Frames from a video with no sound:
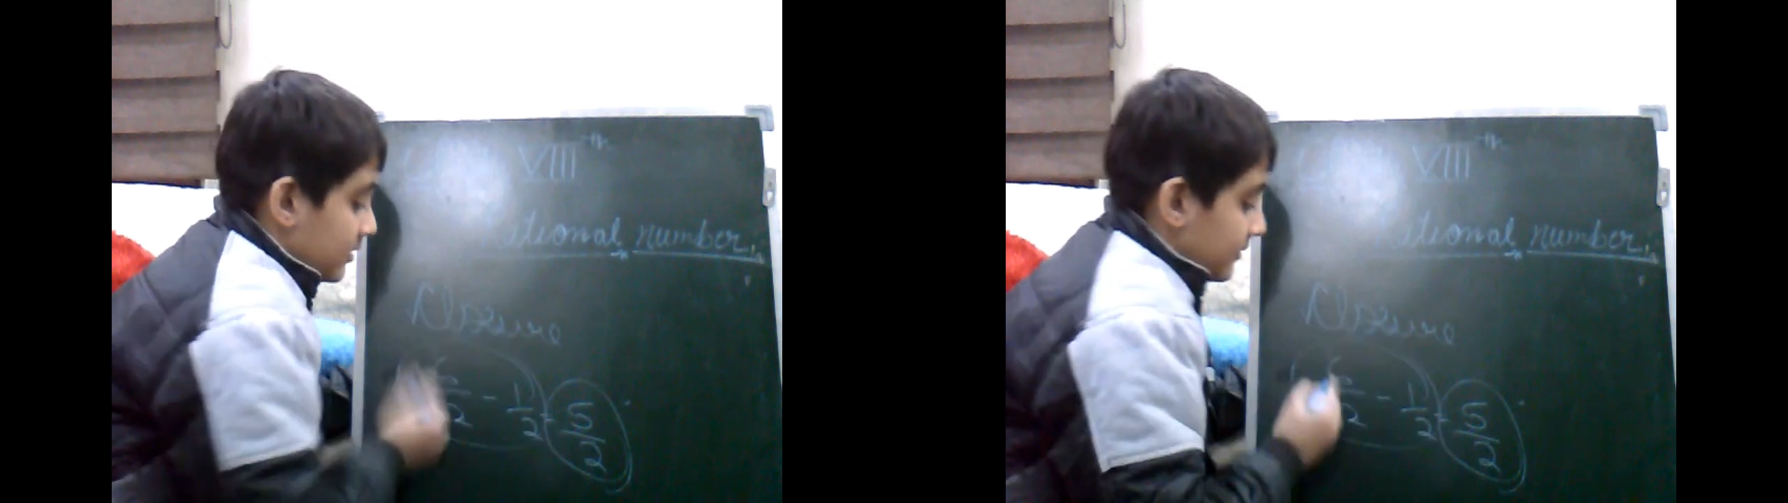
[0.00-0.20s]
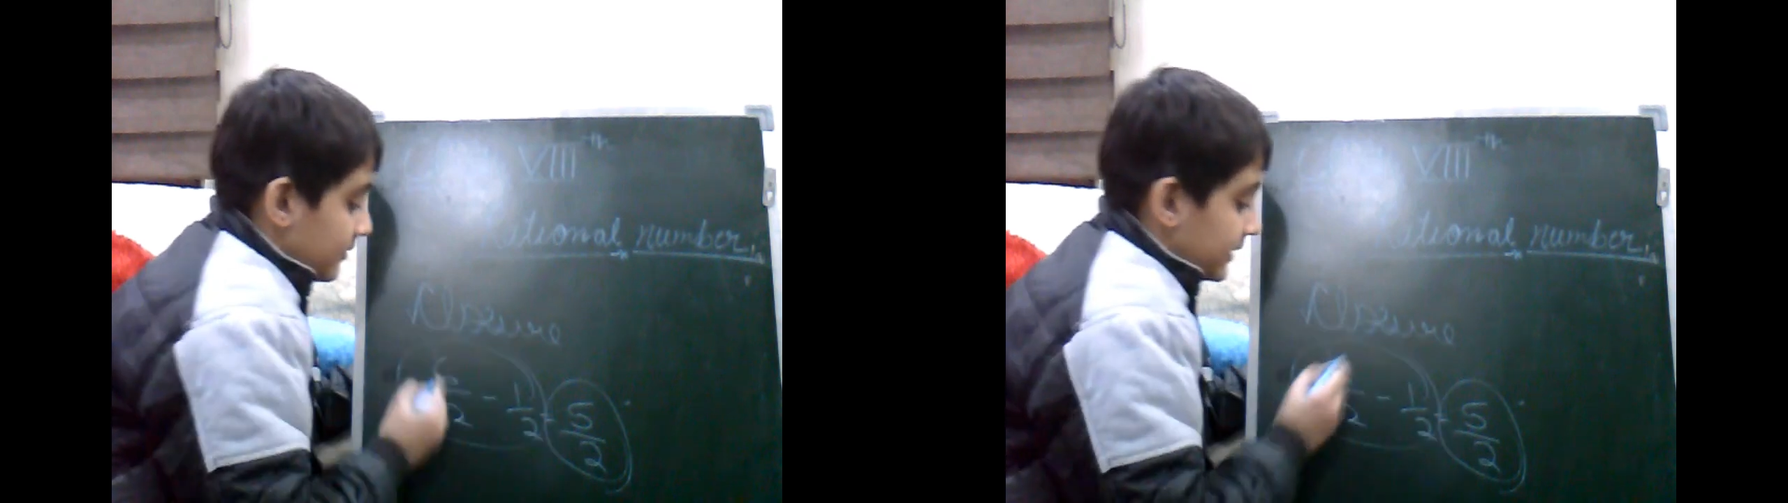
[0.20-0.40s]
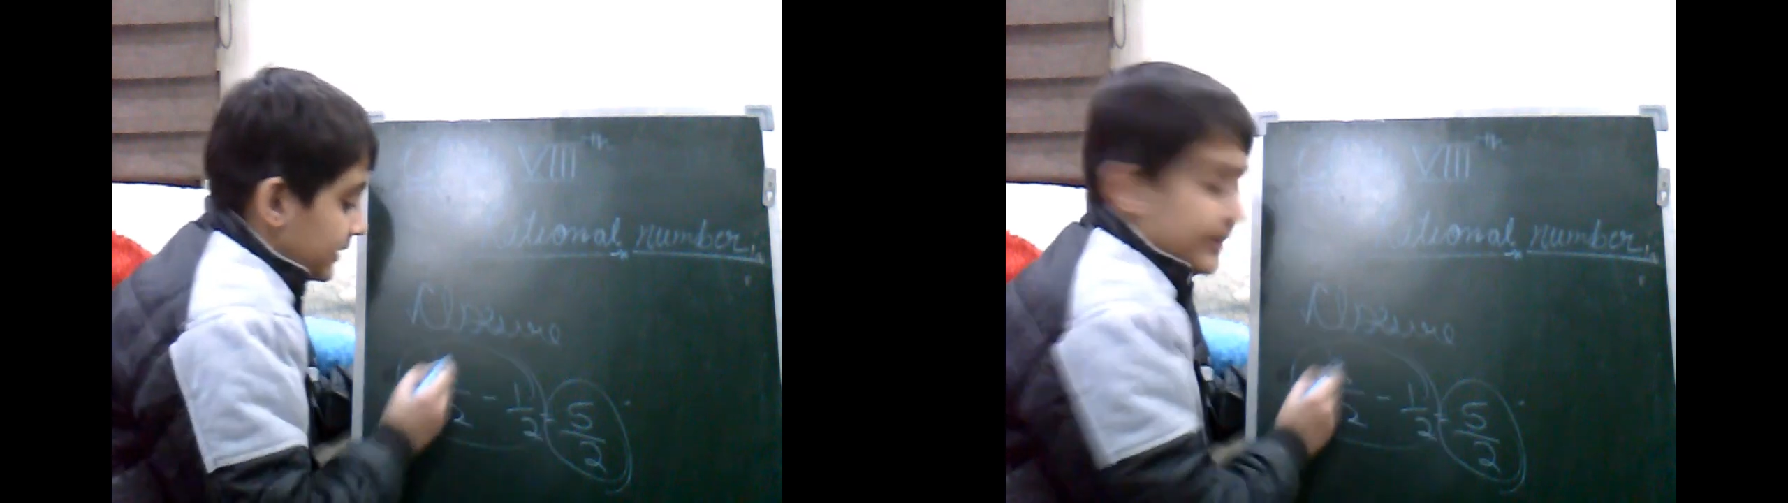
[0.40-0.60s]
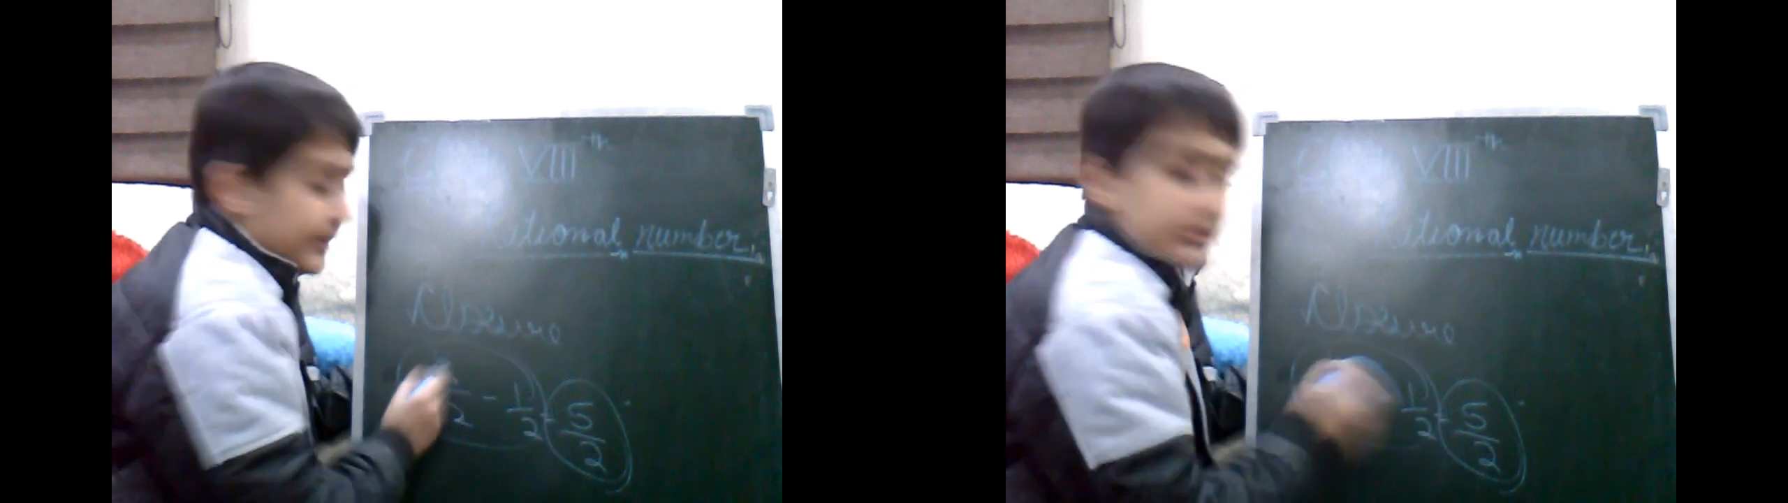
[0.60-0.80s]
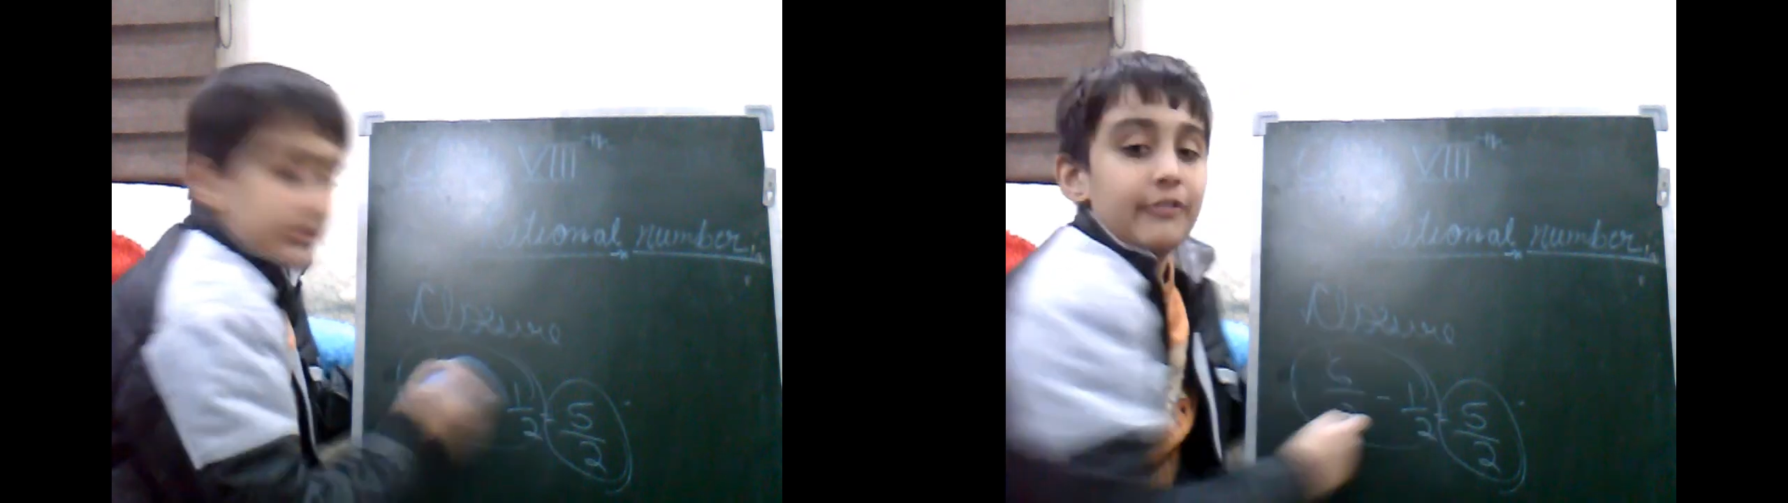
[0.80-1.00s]
The
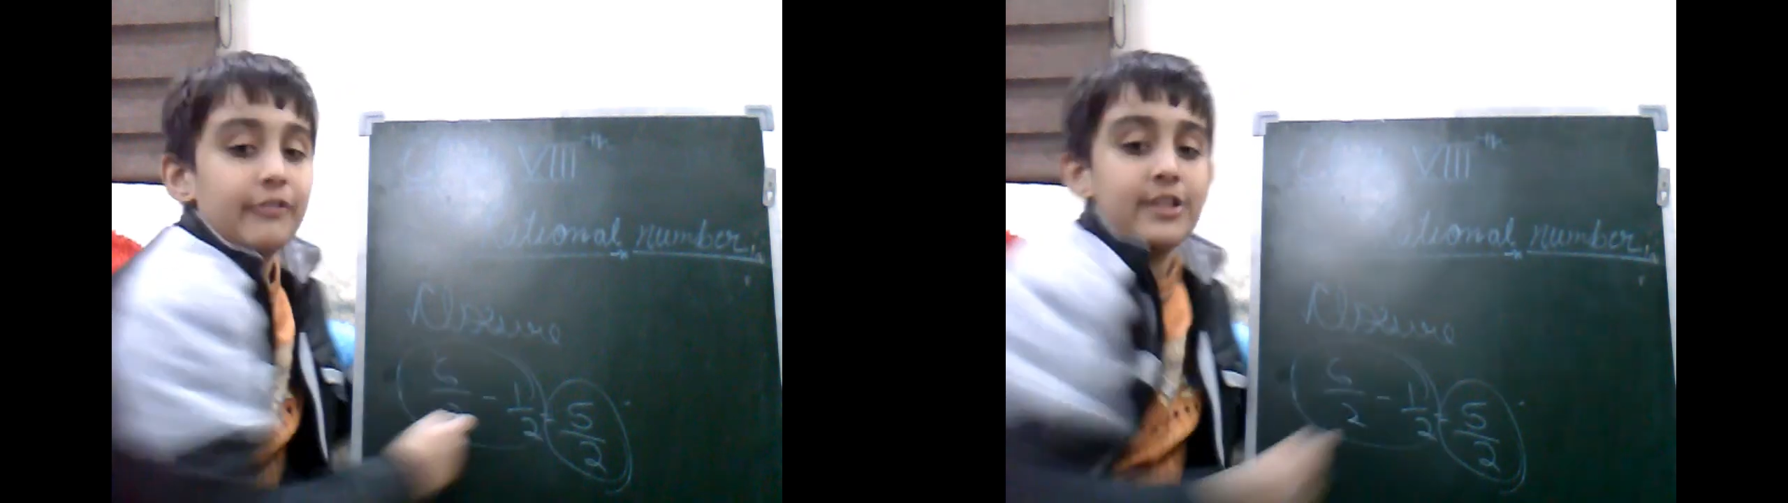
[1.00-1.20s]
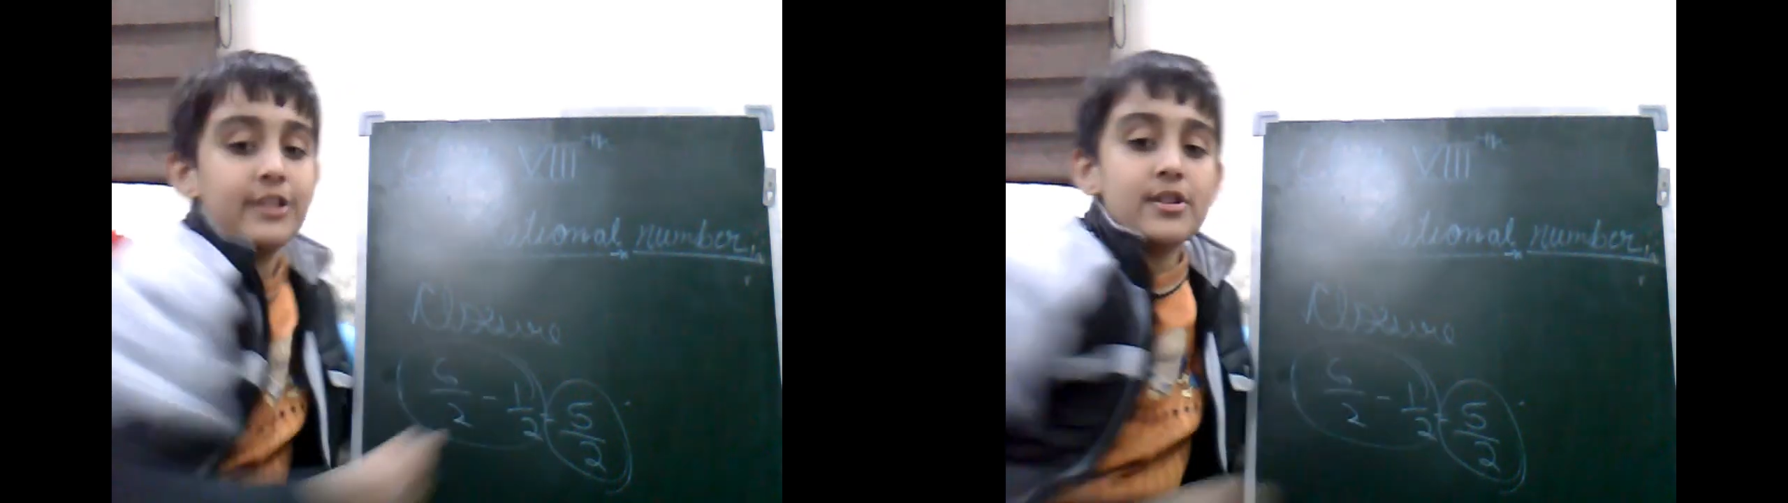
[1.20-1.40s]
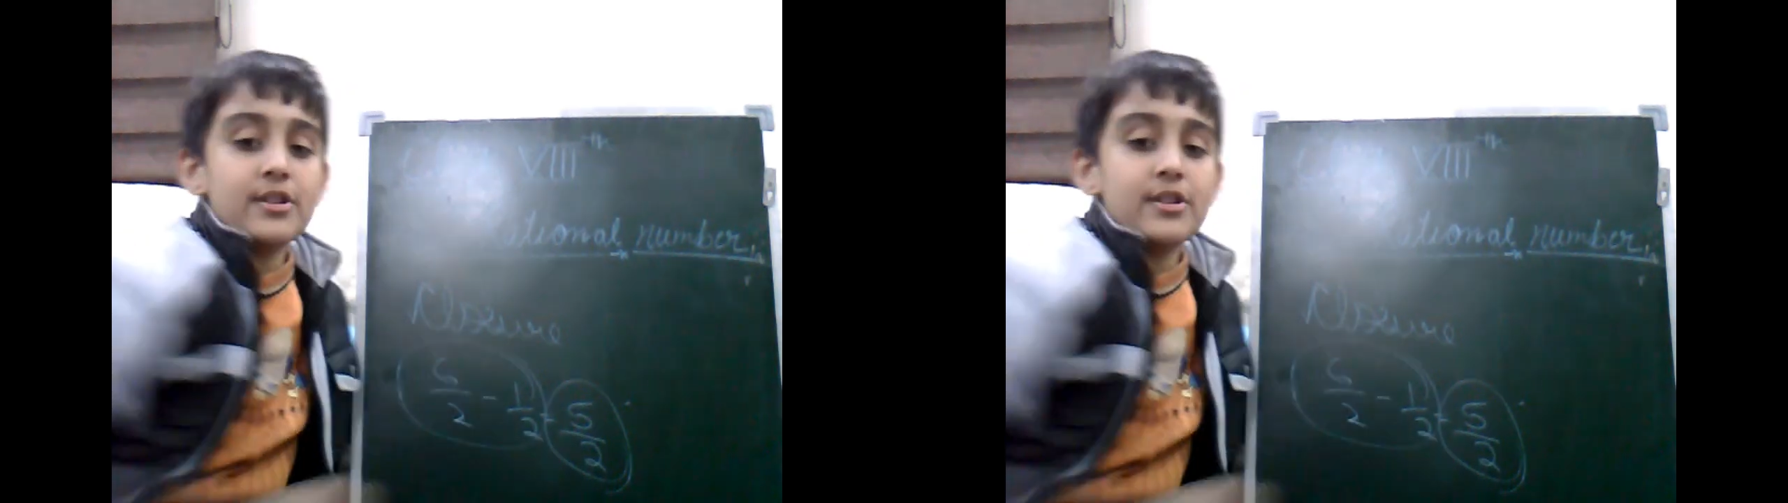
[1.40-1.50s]
difference of two